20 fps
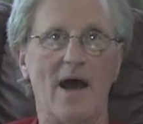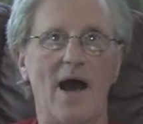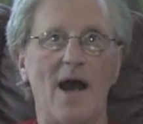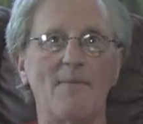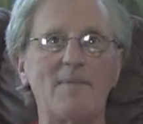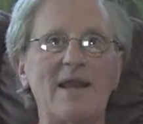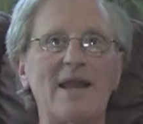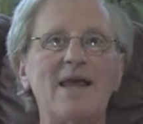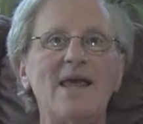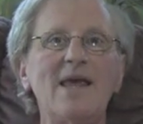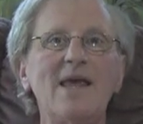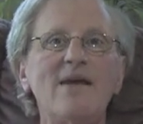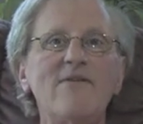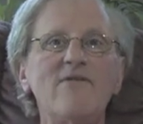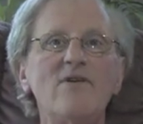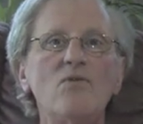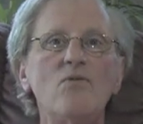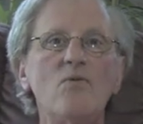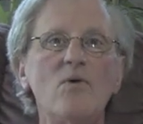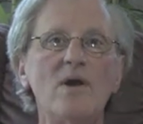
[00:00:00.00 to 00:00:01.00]
I mean,
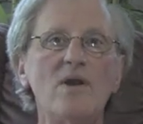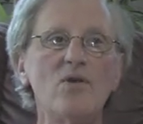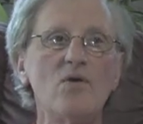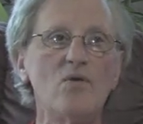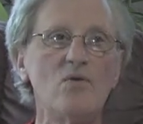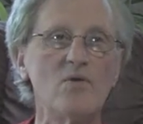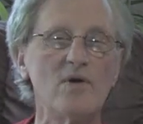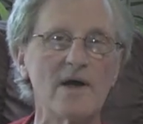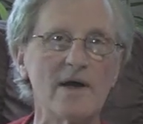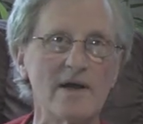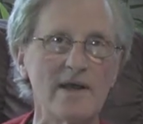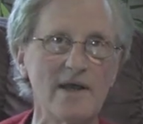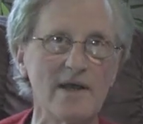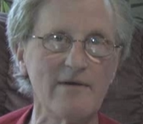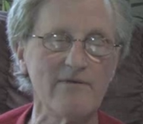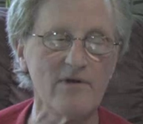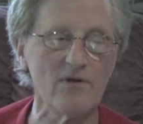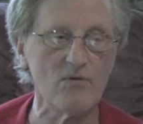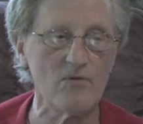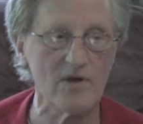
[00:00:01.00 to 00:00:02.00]
even when you,
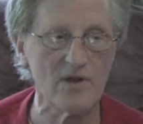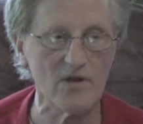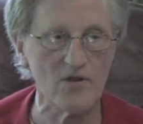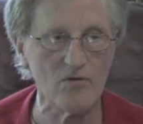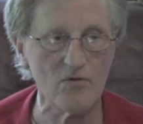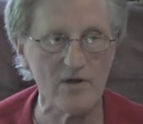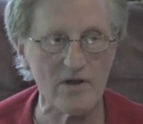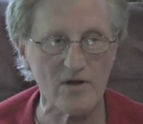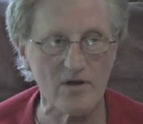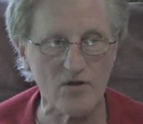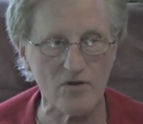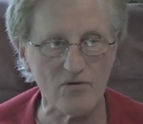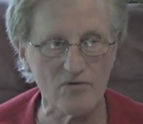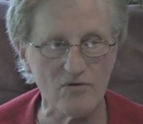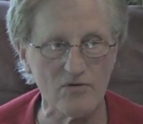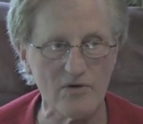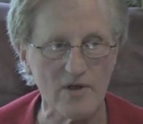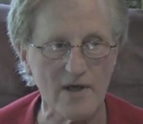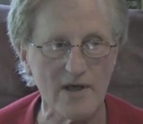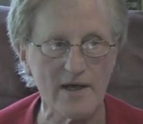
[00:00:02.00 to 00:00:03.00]
even when you
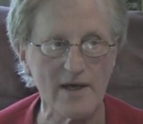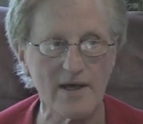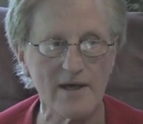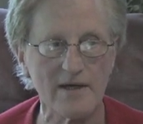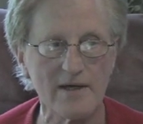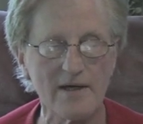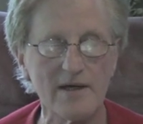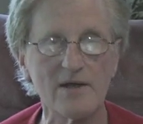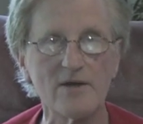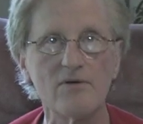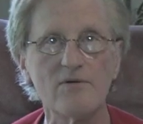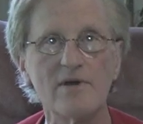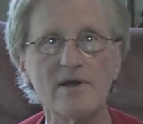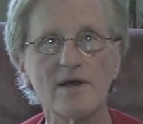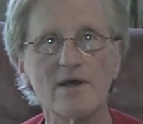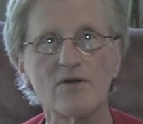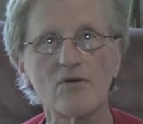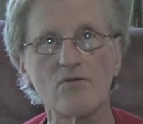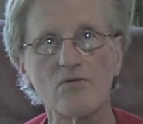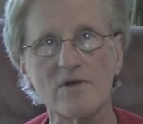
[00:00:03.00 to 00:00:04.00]
include
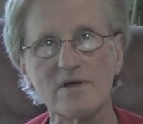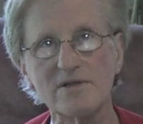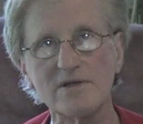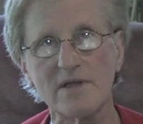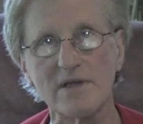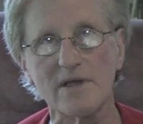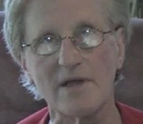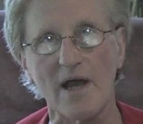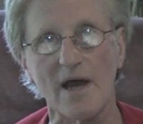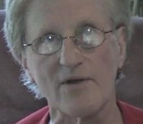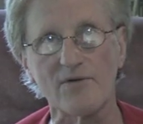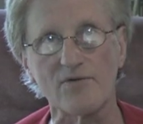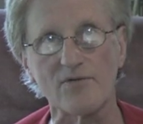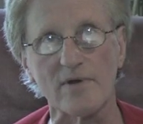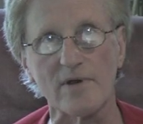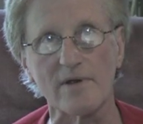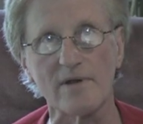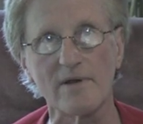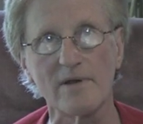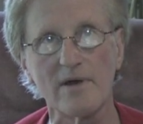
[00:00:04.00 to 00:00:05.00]
canoeing in grizzly
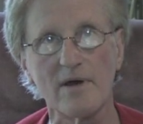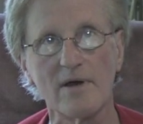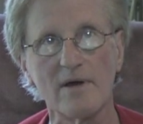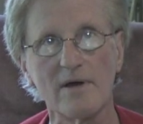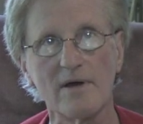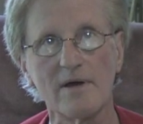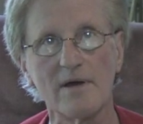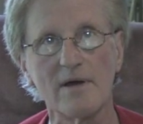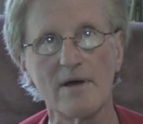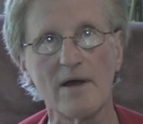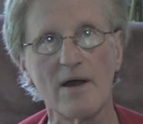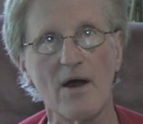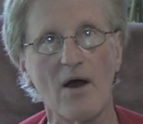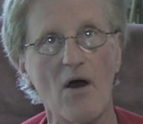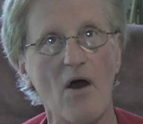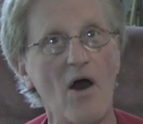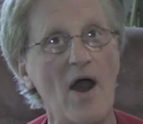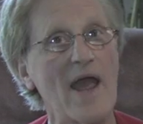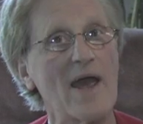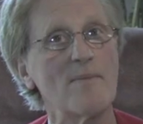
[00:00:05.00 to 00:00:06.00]
country,
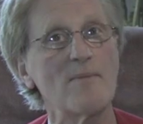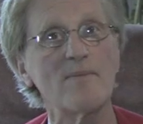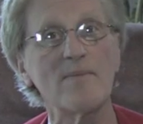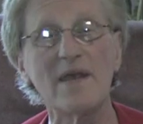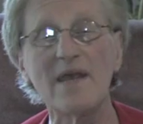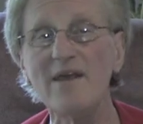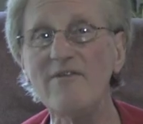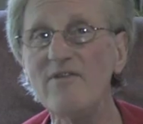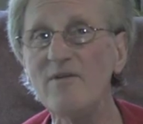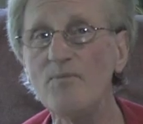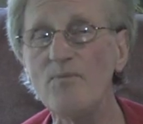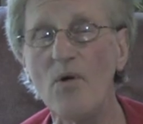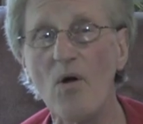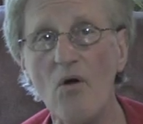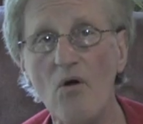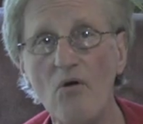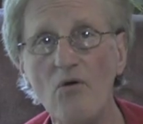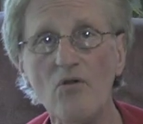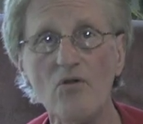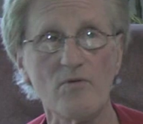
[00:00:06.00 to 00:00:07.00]
and even
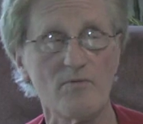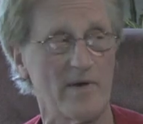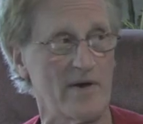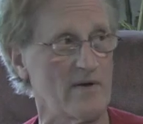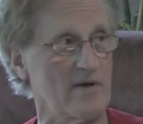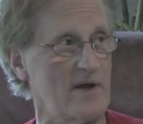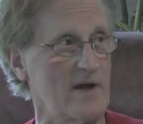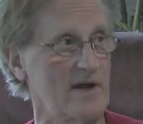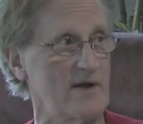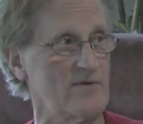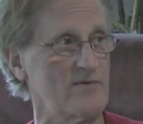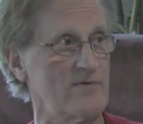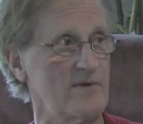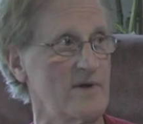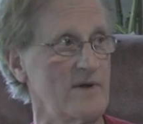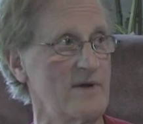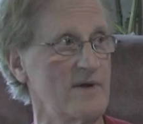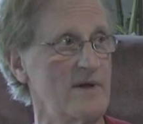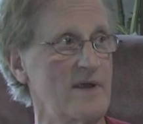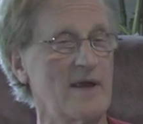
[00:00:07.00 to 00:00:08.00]
polar bear
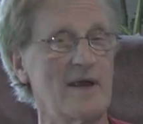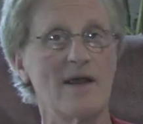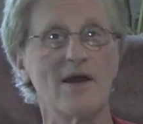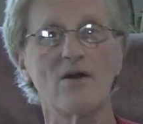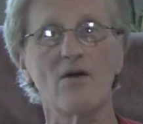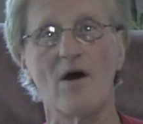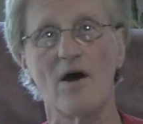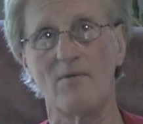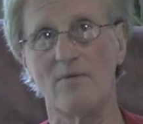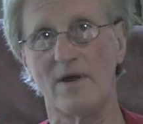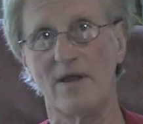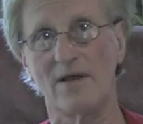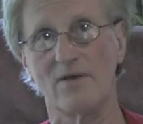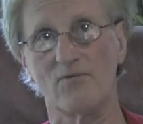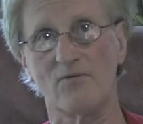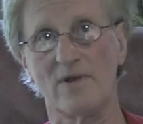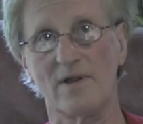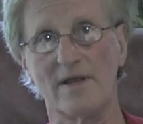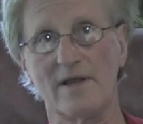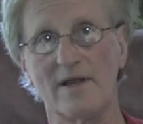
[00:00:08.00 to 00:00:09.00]
country, it, all, it
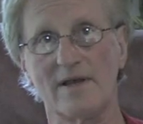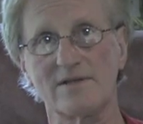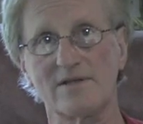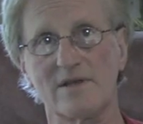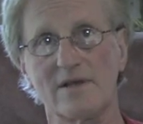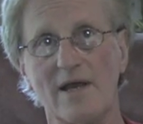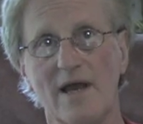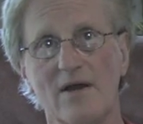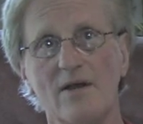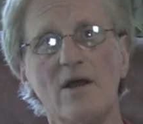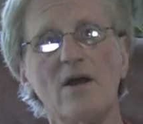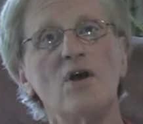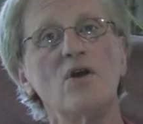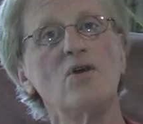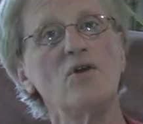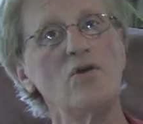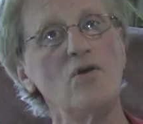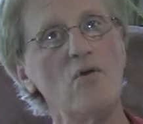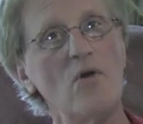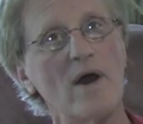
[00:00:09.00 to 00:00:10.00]
really doesn't count.
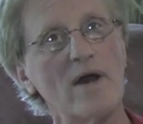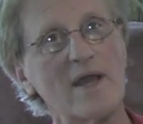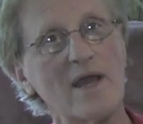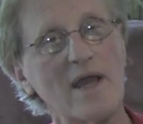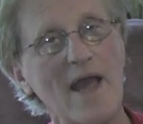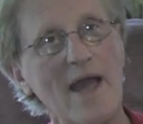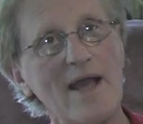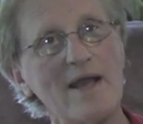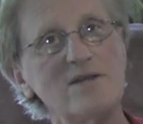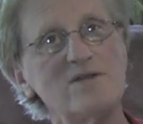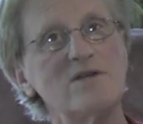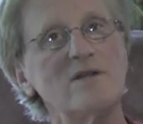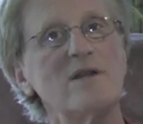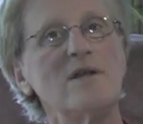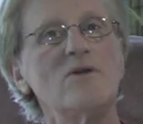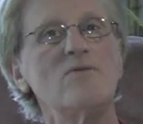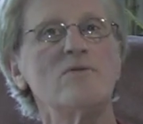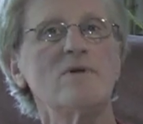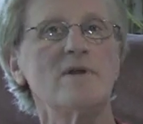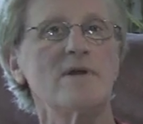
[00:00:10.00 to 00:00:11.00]
You
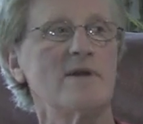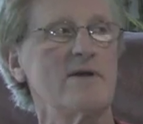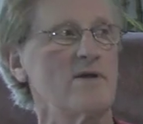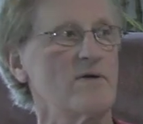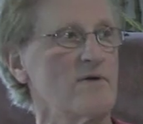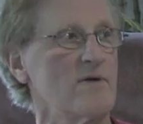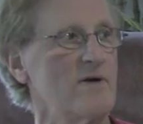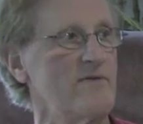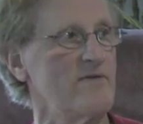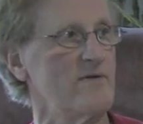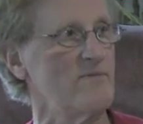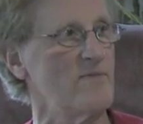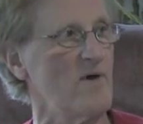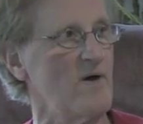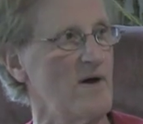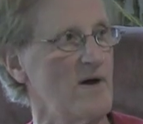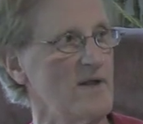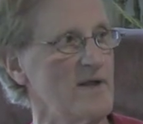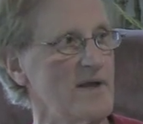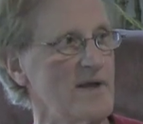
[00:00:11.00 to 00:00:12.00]
occasionally will hear of a
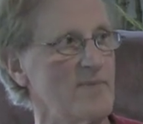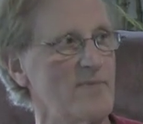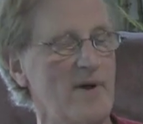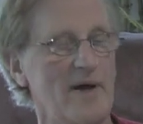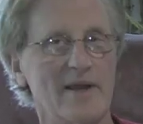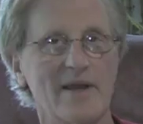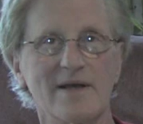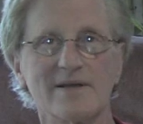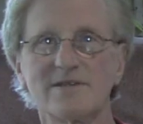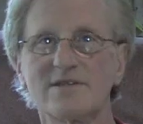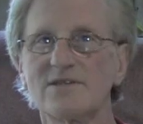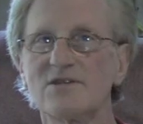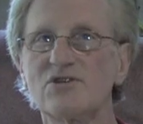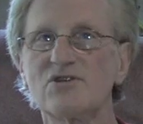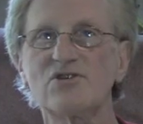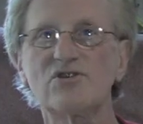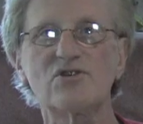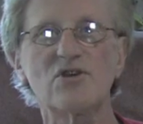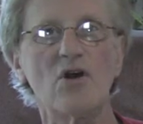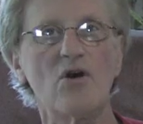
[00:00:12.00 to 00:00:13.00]
mauling, but it's
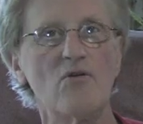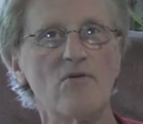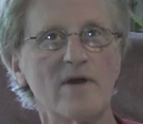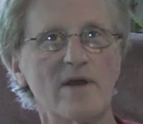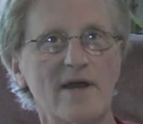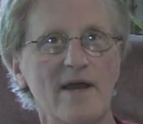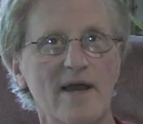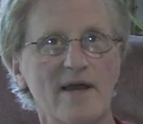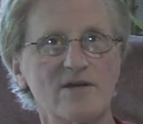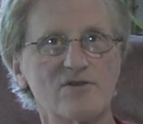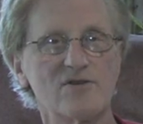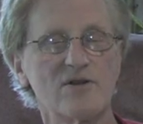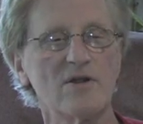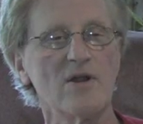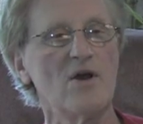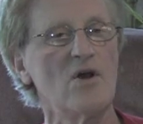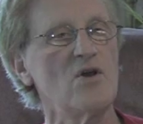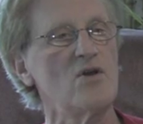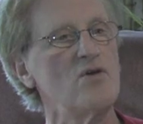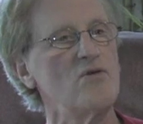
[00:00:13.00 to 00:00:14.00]
so occasional.
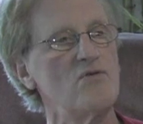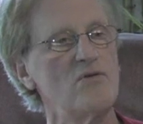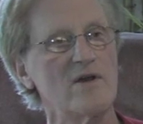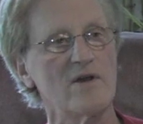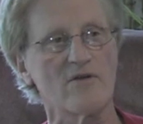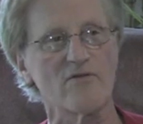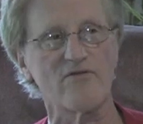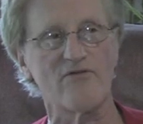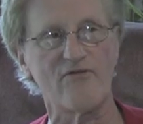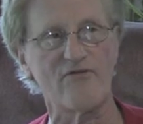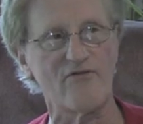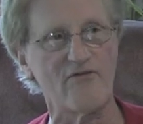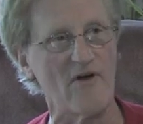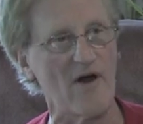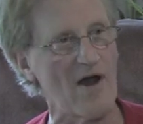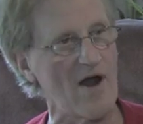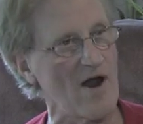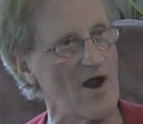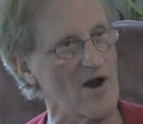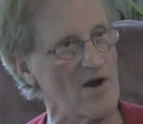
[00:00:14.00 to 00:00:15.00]
You hear
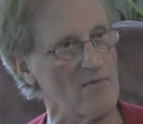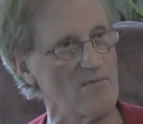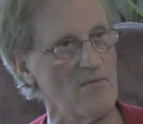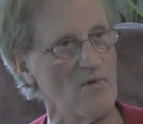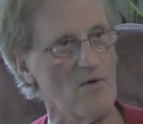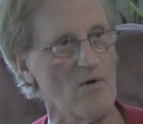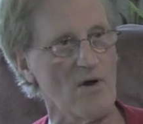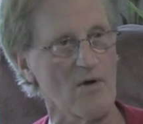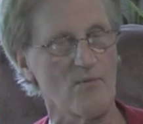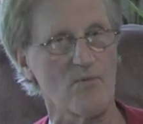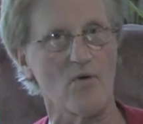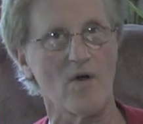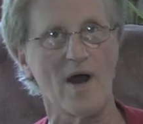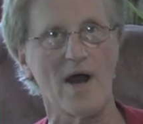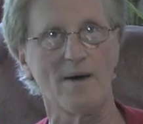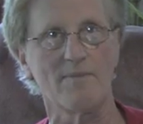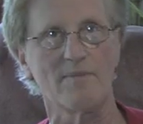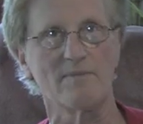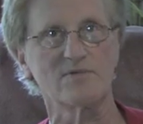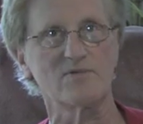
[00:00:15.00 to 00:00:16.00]
far more
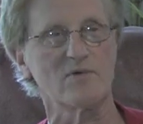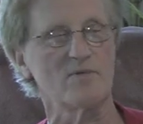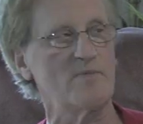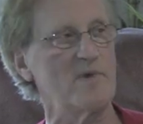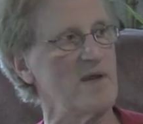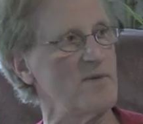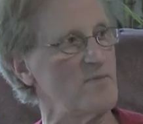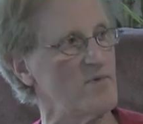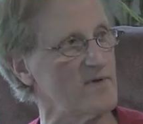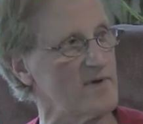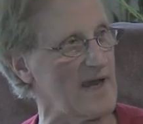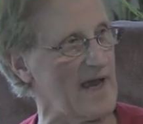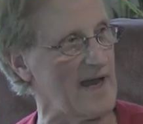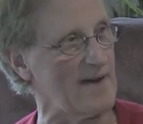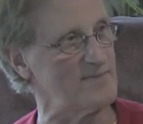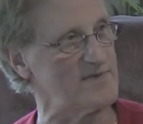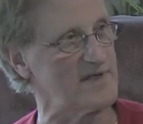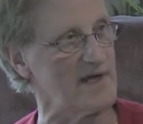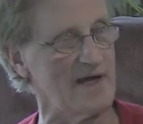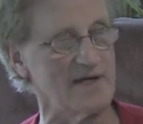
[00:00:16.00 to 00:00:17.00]
problems with people
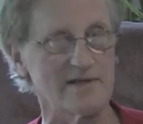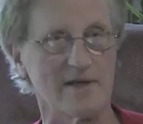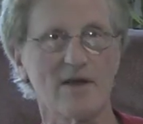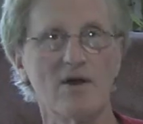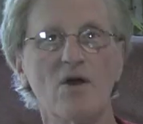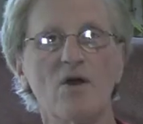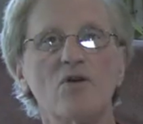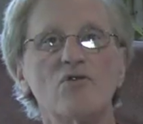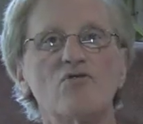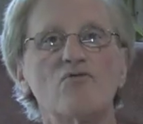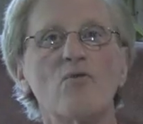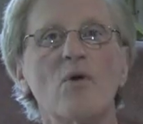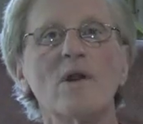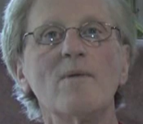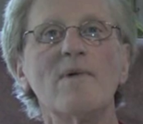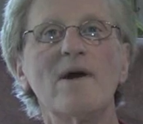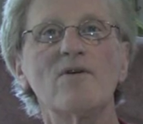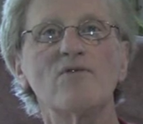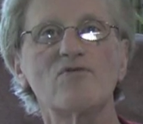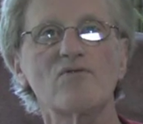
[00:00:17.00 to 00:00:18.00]
capsizing. What
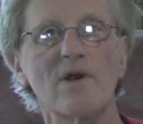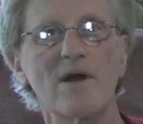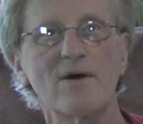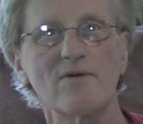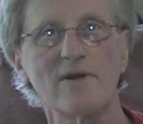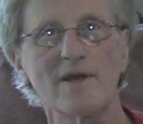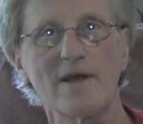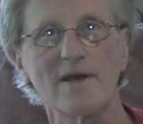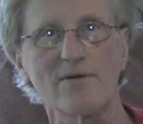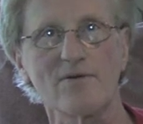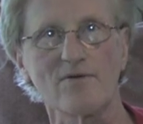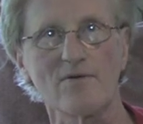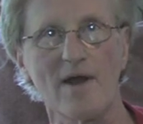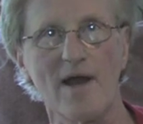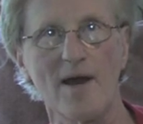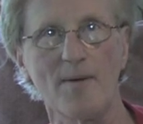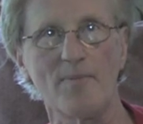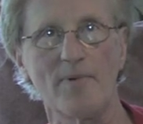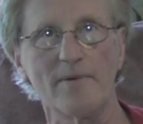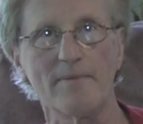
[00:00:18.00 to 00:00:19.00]
about drowning in a
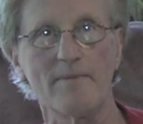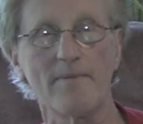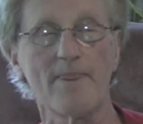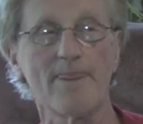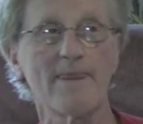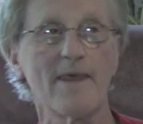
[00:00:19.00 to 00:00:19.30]
rapid?